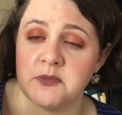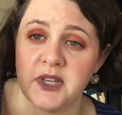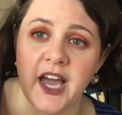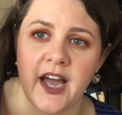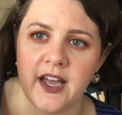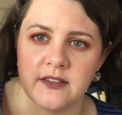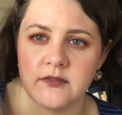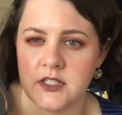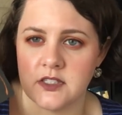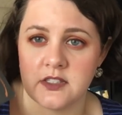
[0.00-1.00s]
but yeah, I,
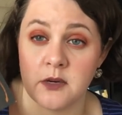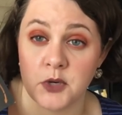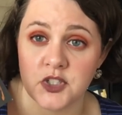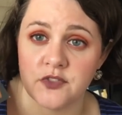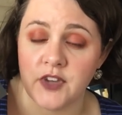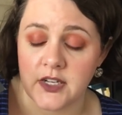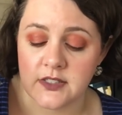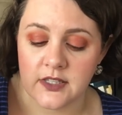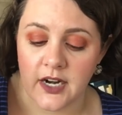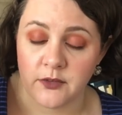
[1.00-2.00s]
this is an immersive
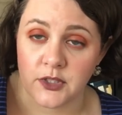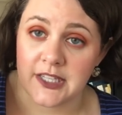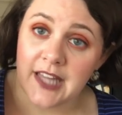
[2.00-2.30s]
fantasy that I really